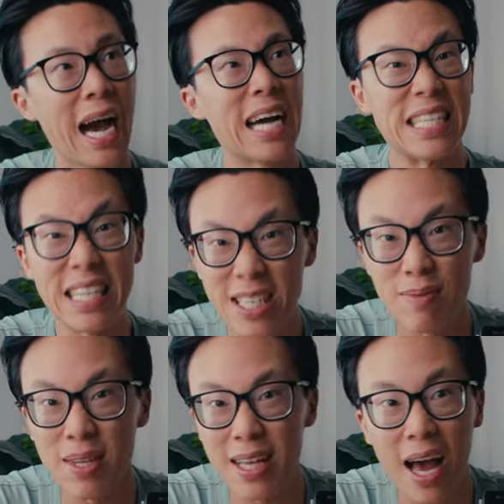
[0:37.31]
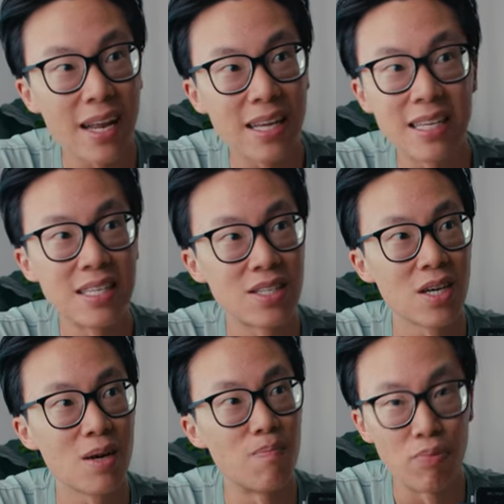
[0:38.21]
I needed something that
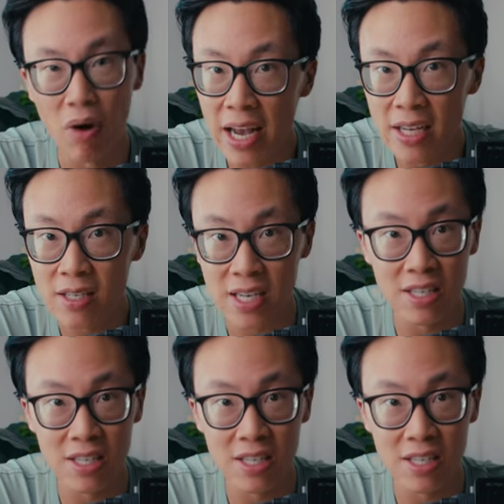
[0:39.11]
is bright.